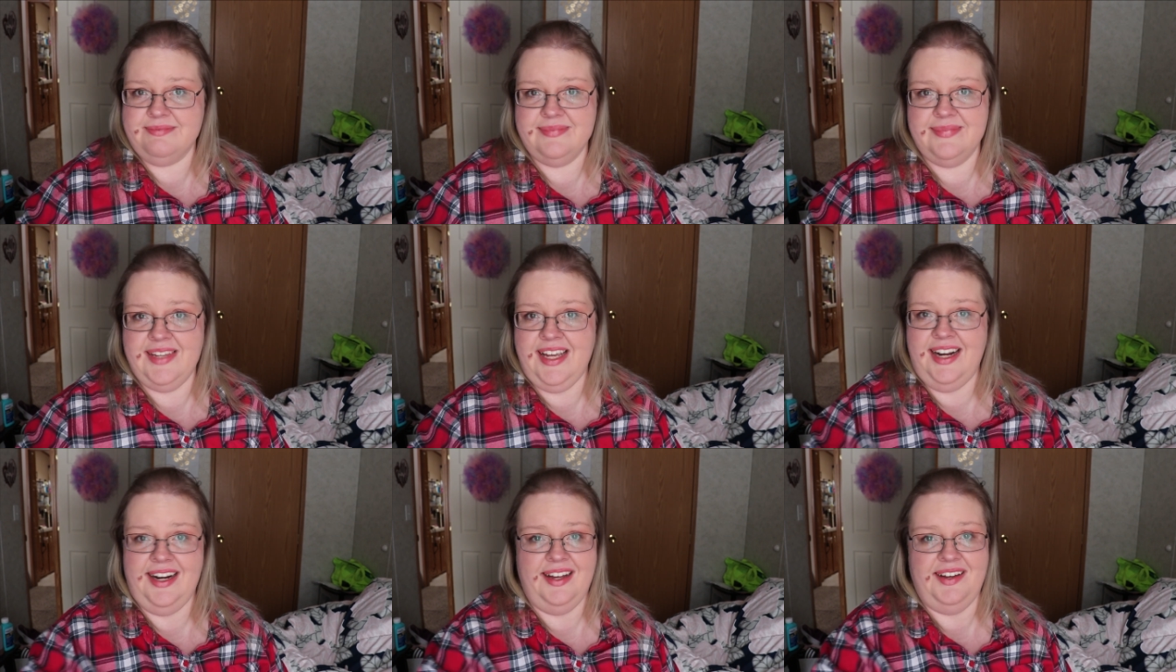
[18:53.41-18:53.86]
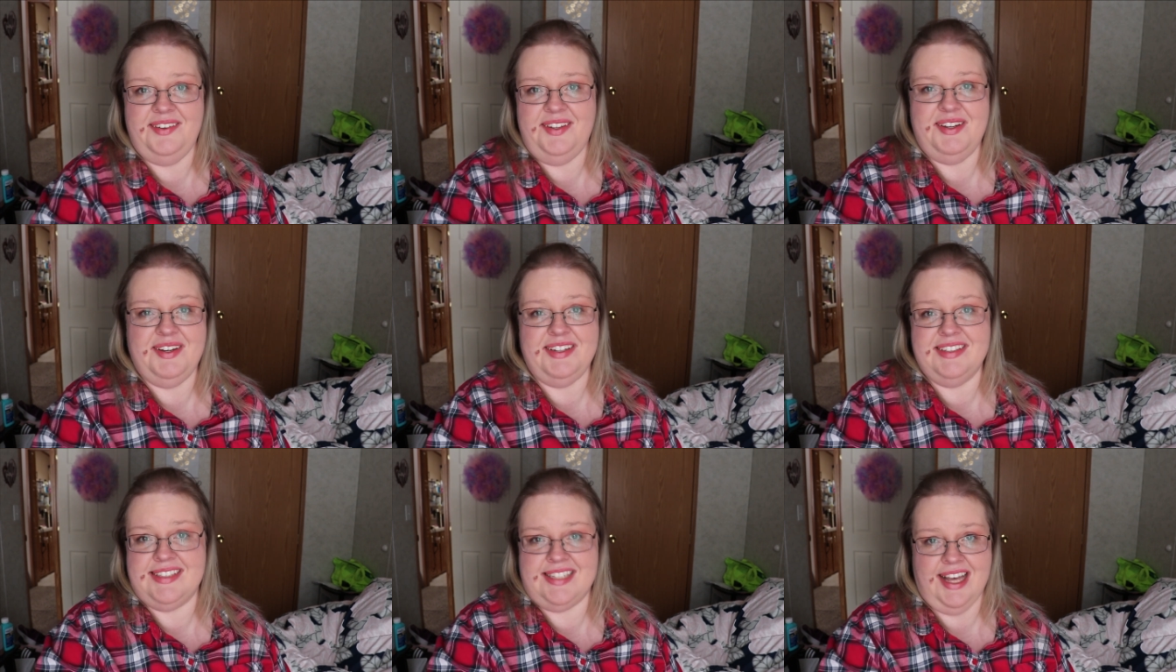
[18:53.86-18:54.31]
you know,
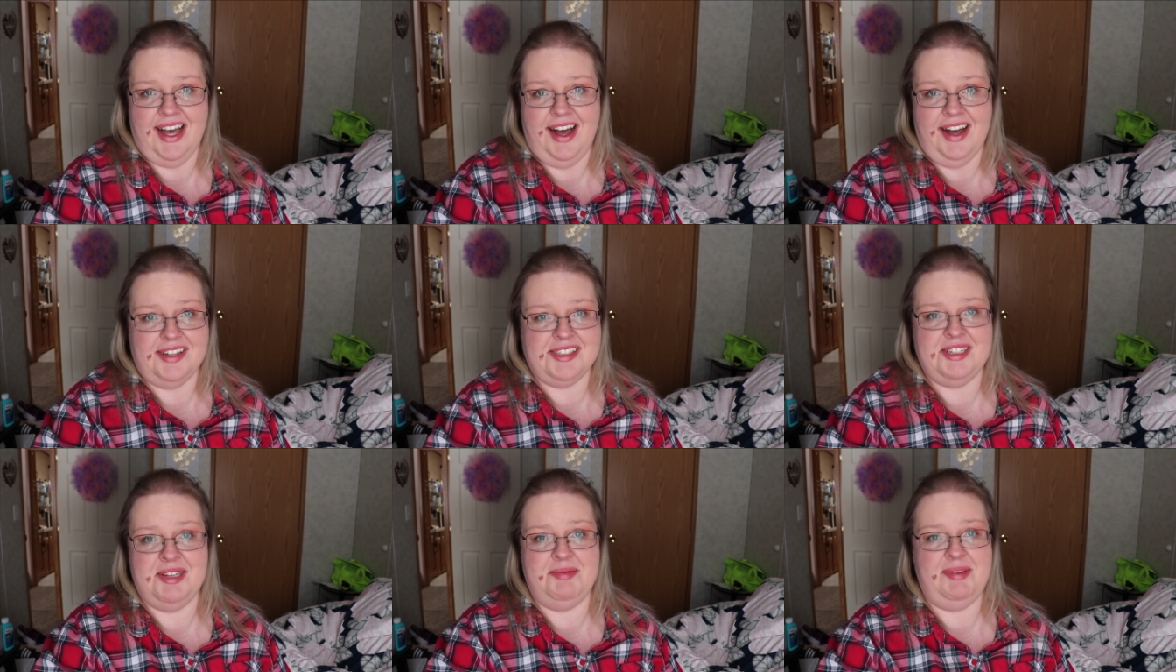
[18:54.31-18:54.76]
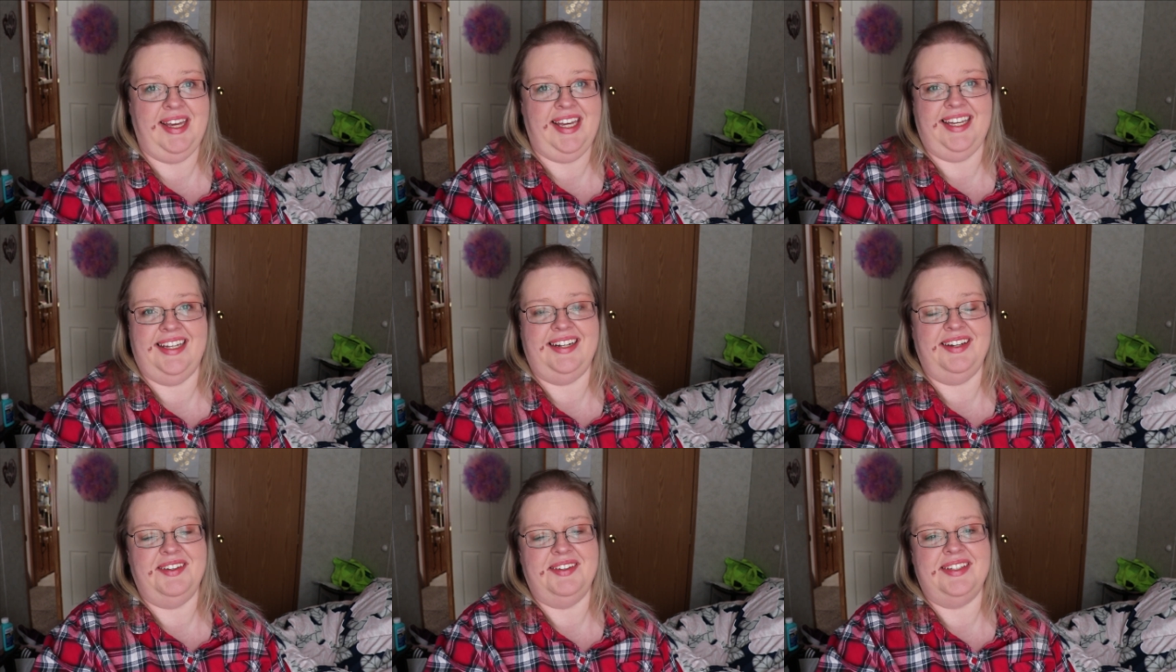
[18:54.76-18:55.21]
you could talk to
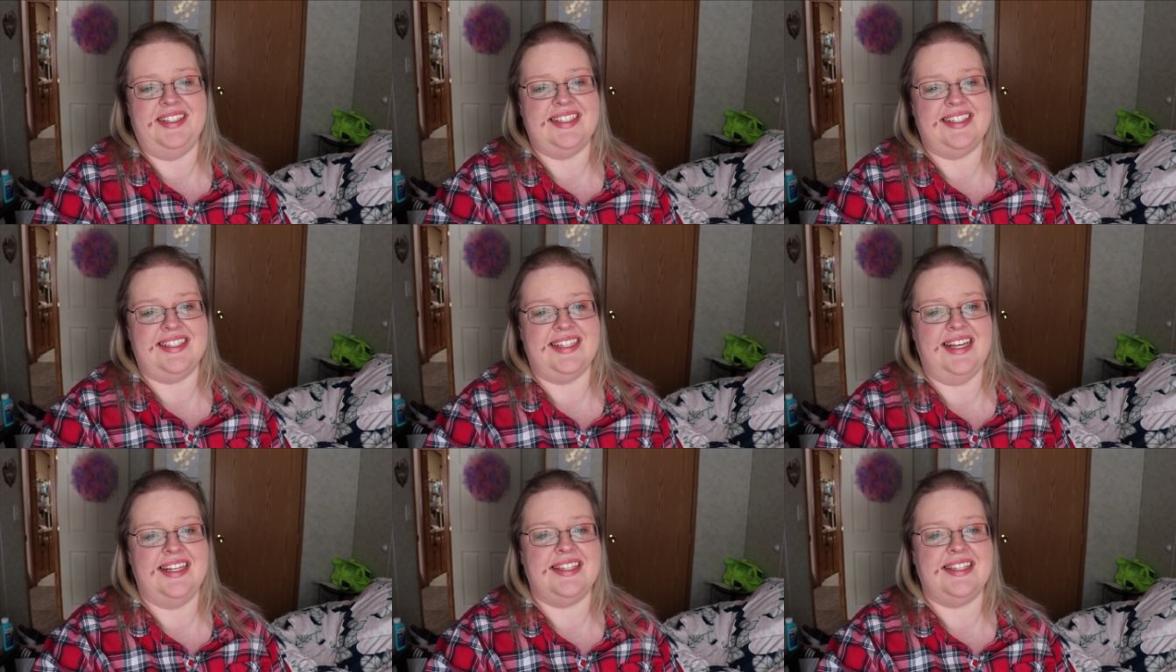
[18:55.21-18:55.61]
me, you know, it's,